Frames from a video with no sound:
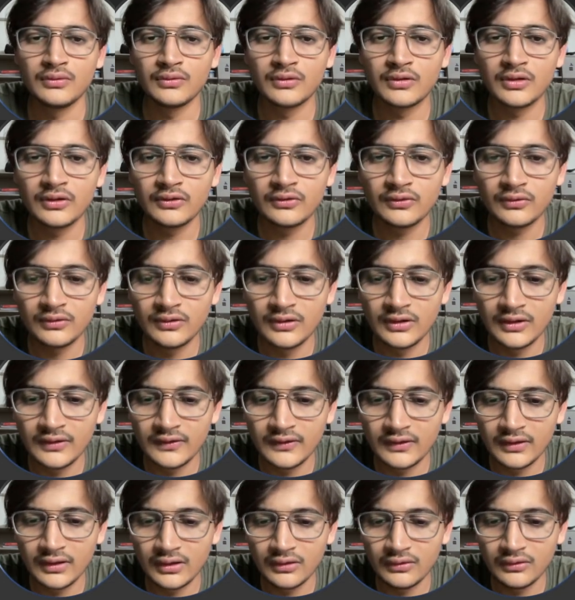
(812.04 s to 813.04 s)
Okay, so there is
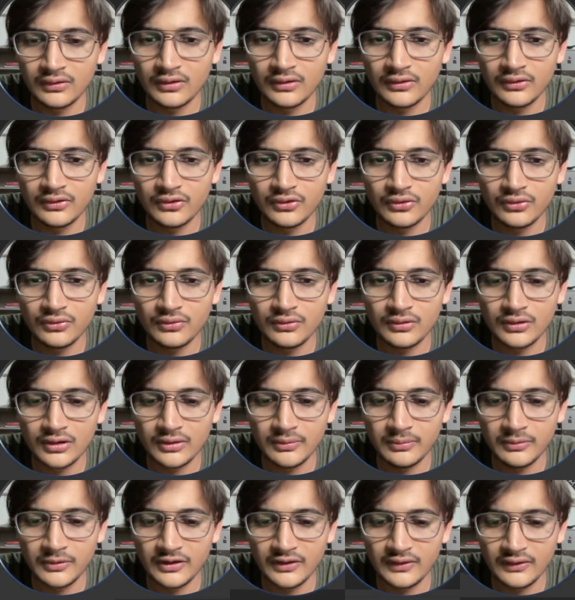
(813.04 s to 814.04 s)
another issue. Let
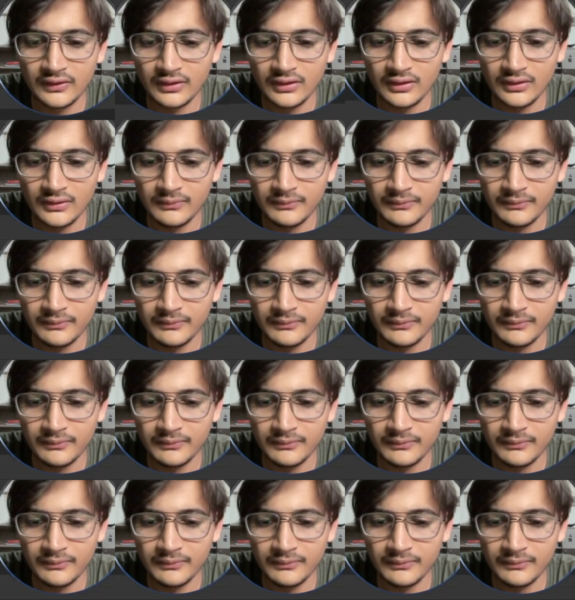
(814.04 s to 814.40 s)
me see.